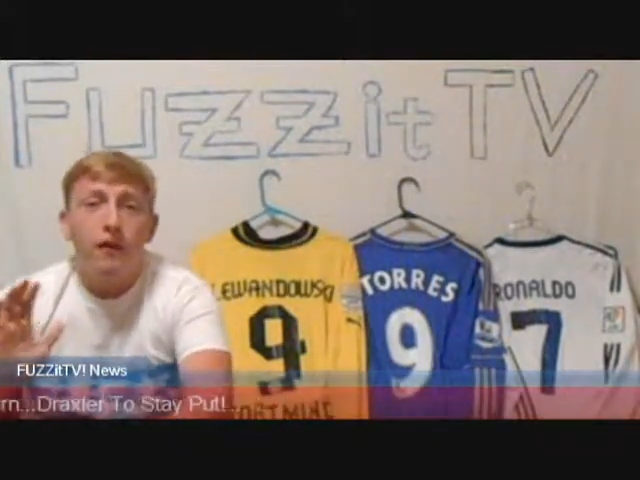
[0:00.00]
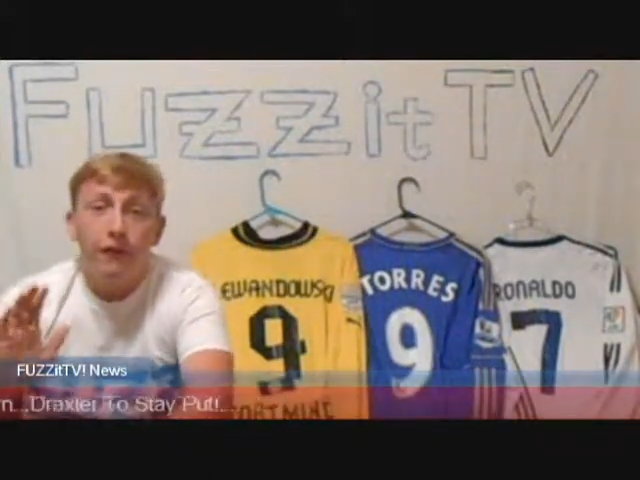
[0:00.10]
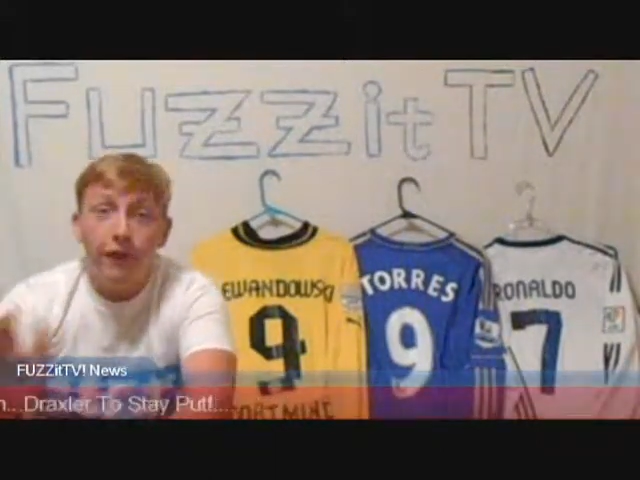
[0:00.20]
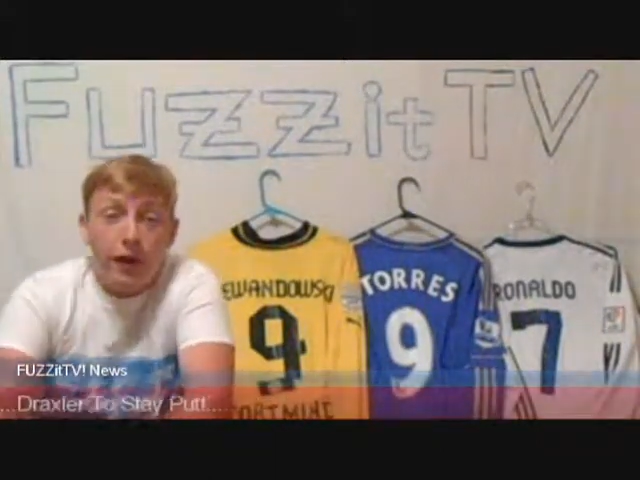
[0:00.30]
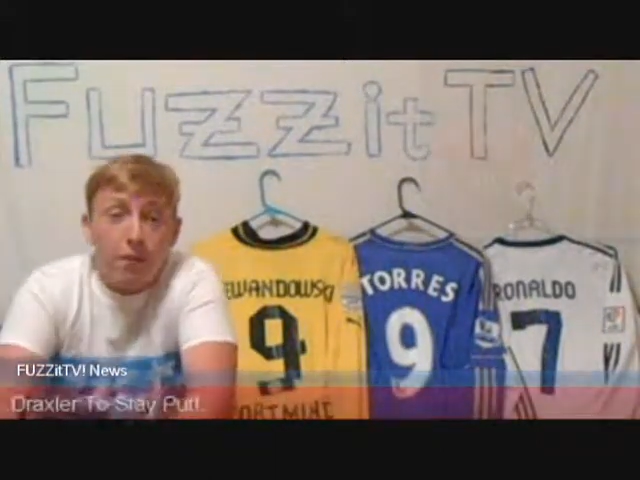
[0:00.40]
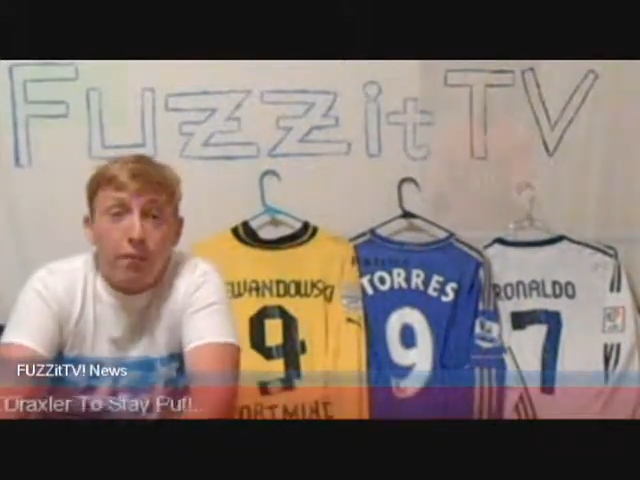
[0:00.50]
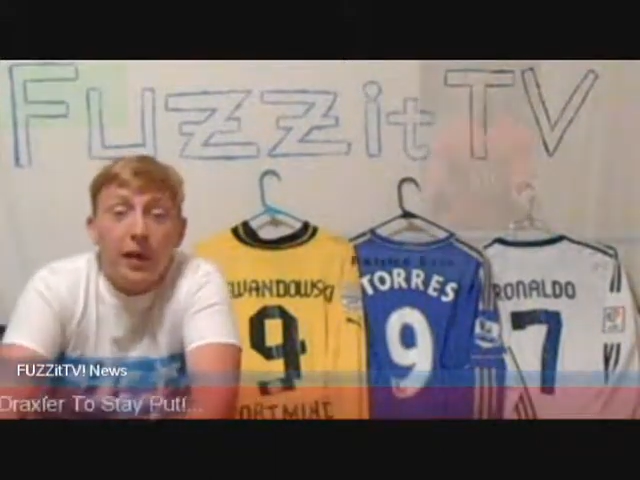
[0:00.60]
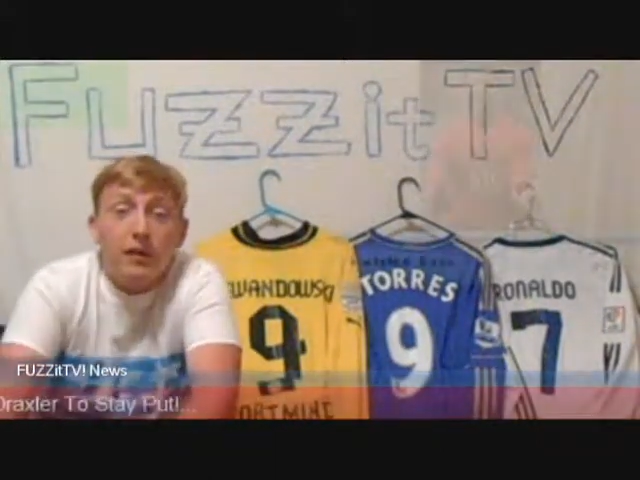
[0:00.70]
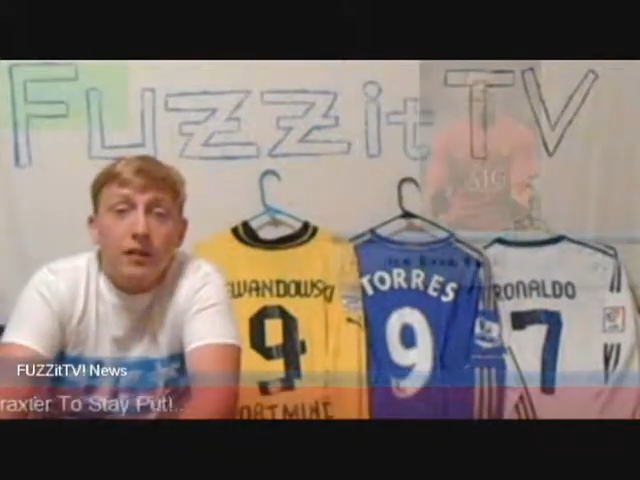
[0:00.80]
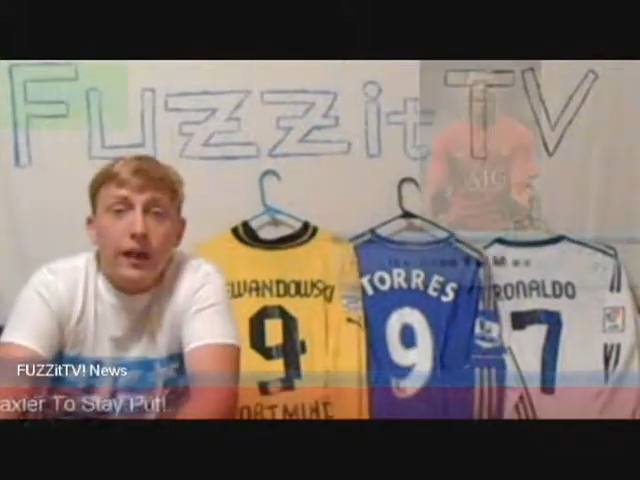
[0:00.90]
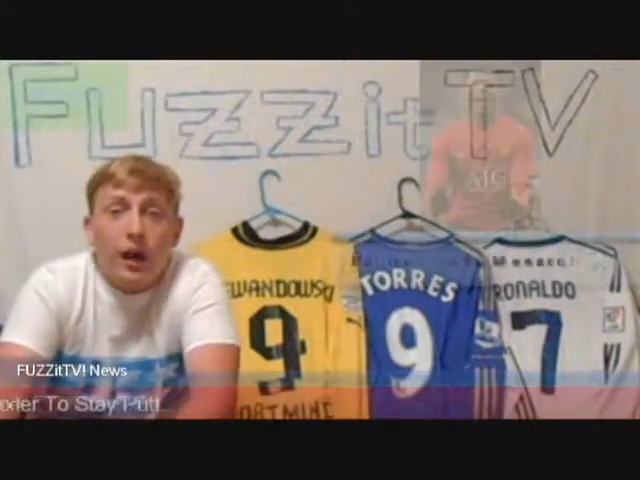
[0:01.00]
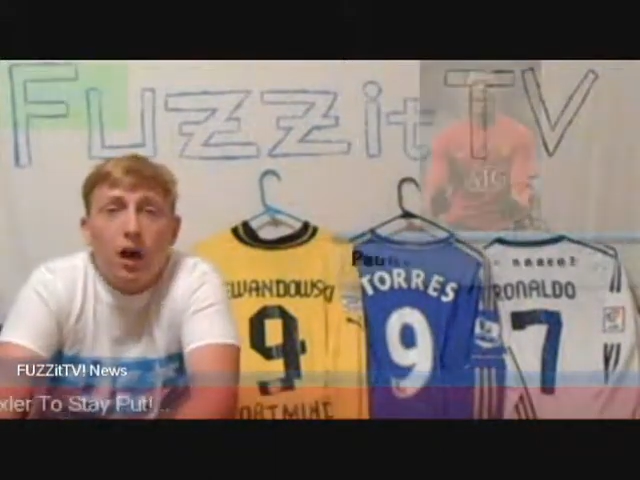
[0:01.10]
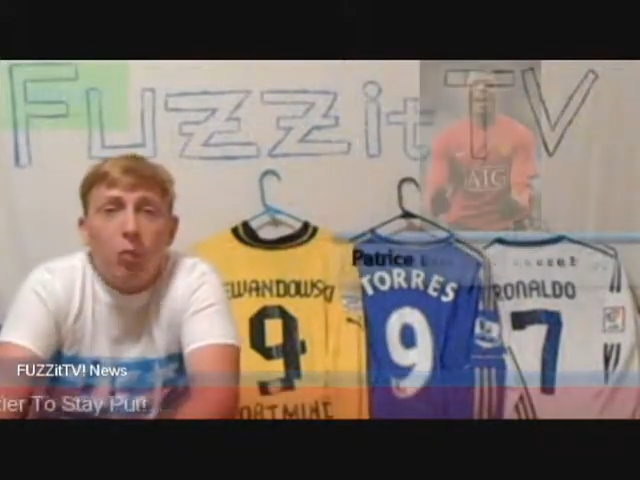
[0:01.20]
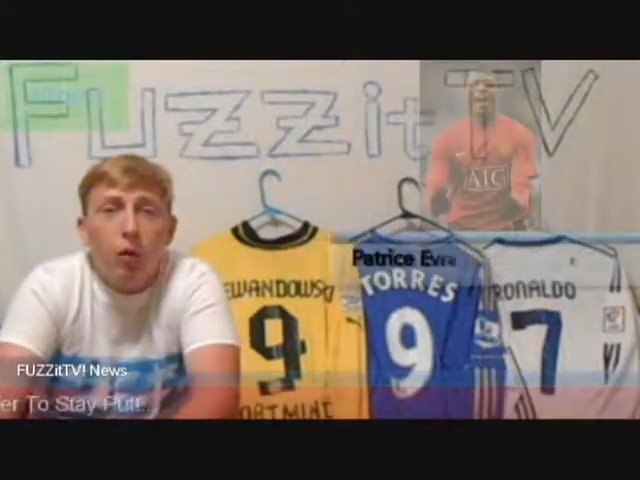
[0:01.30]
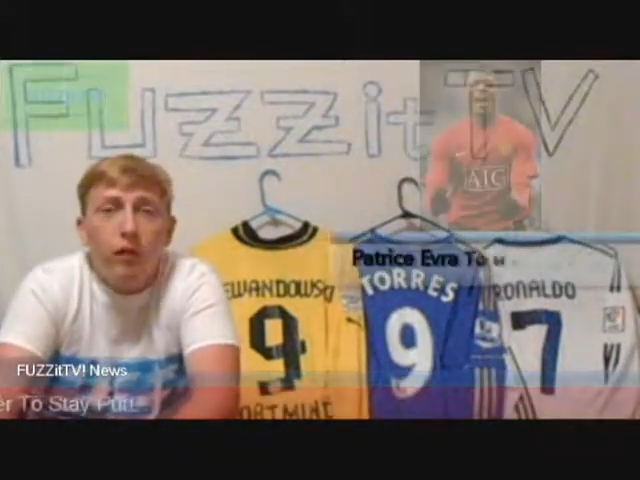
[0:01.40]
if Bain's going to
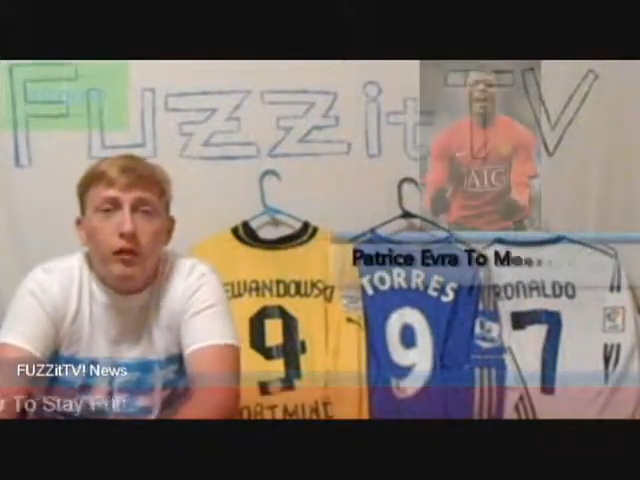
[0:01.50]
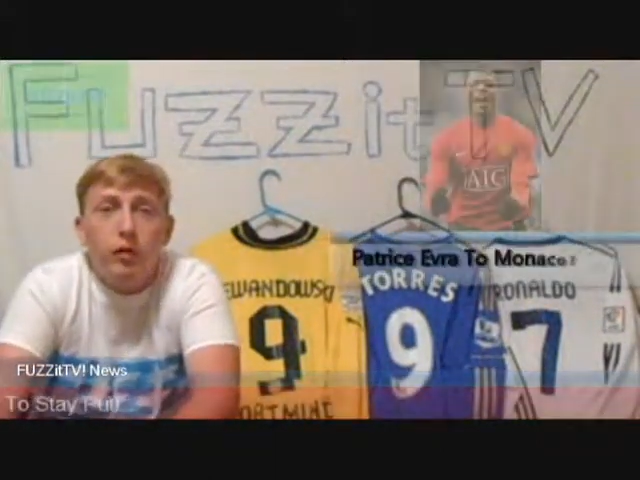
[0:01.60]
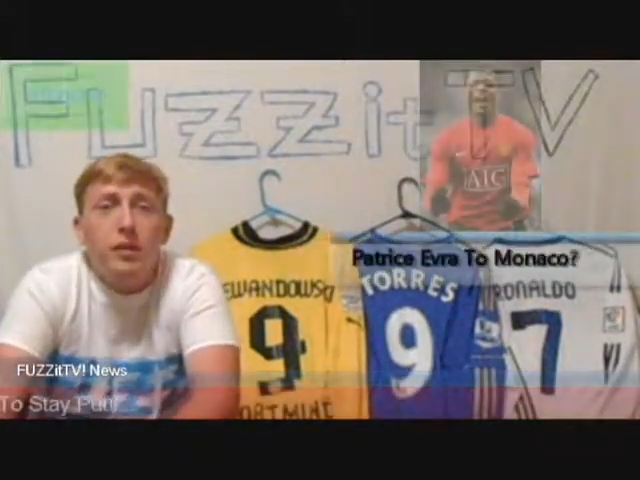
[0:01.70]
come over to